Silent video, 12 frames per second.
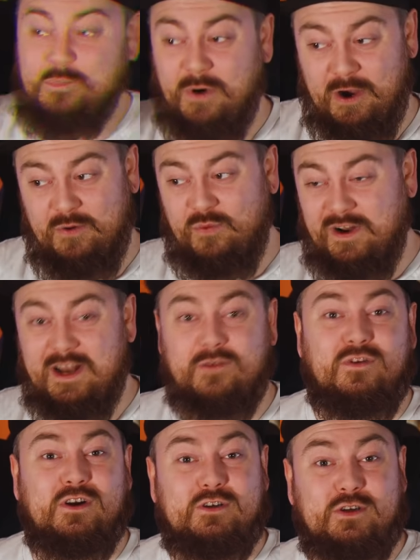But
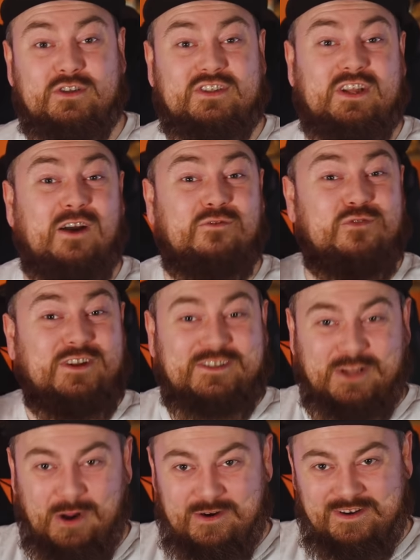whenever Gustave
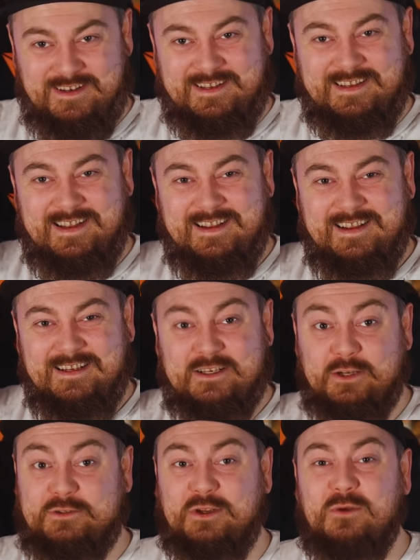returned,
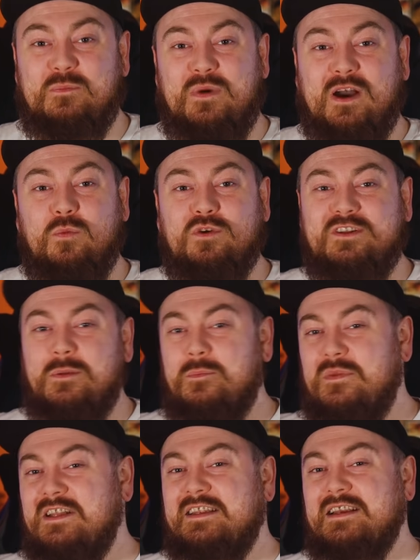Gatumba would
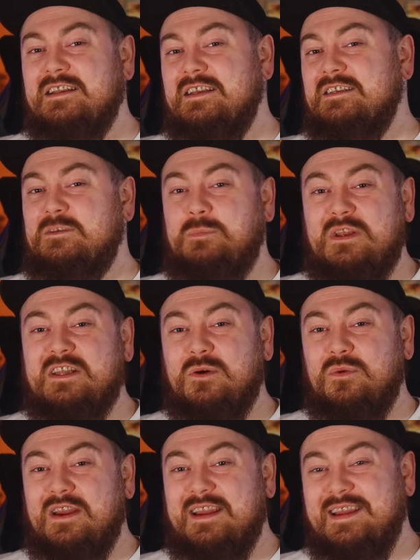immediately speed
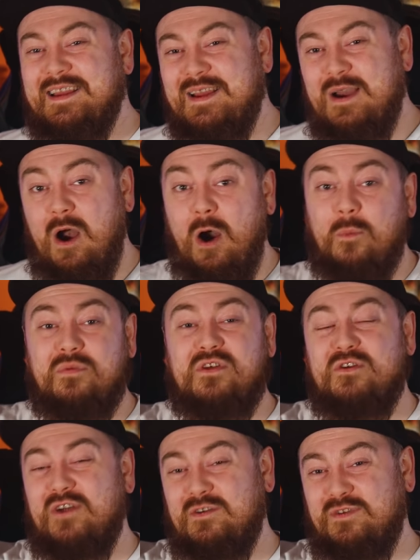away up
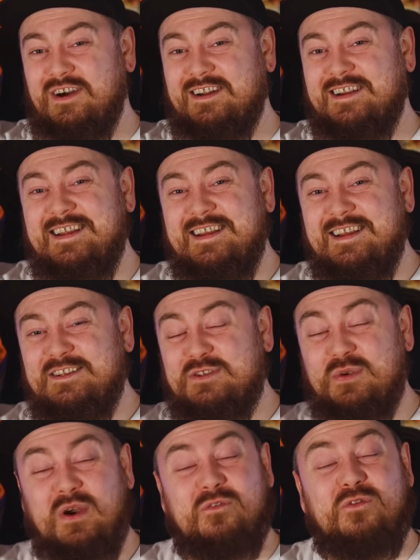the river
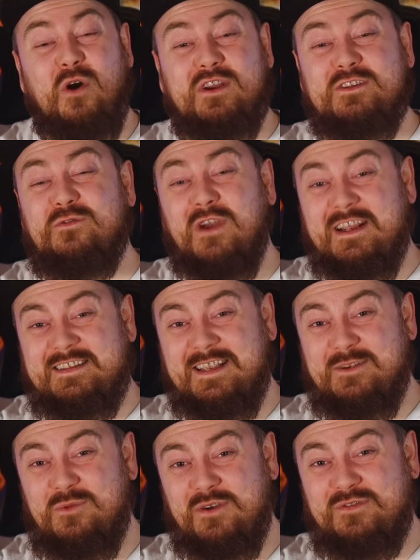to avoid
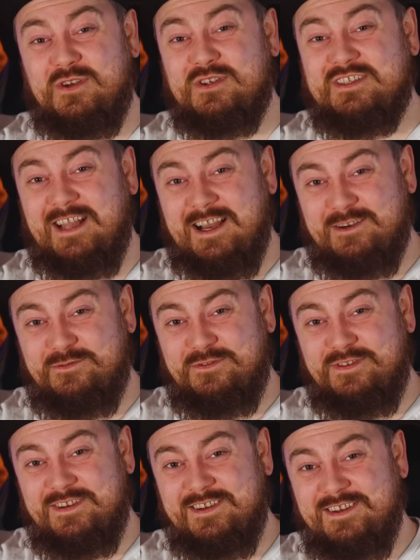fighting with
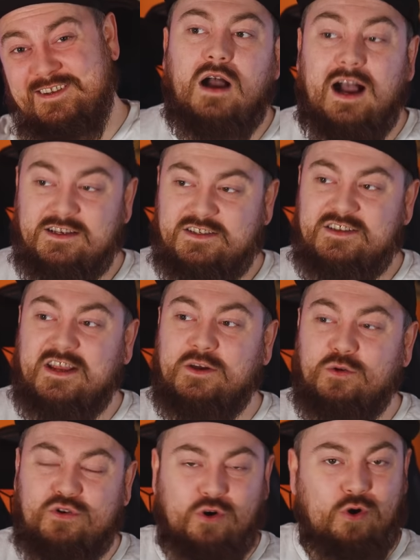Gustave. As
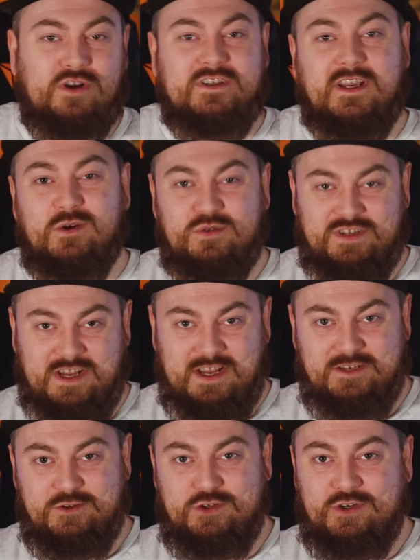Nile crocodiles
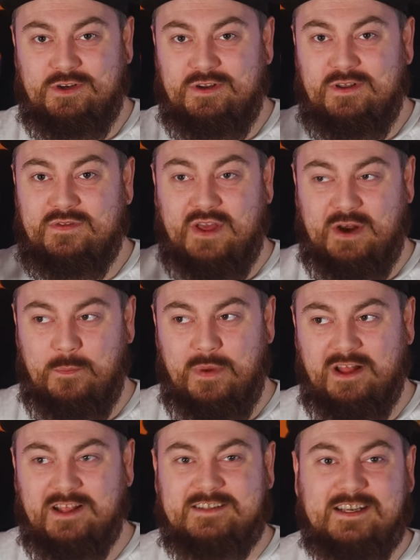age, their
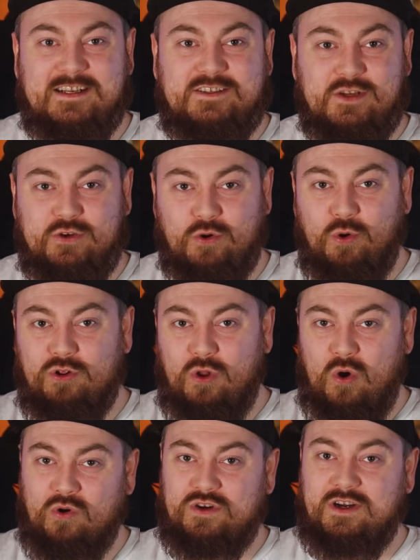ability to grow
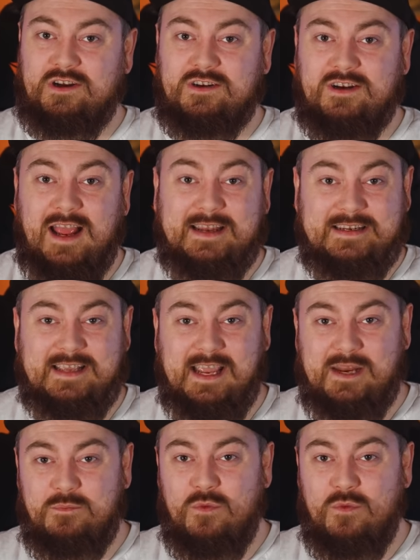longer and gain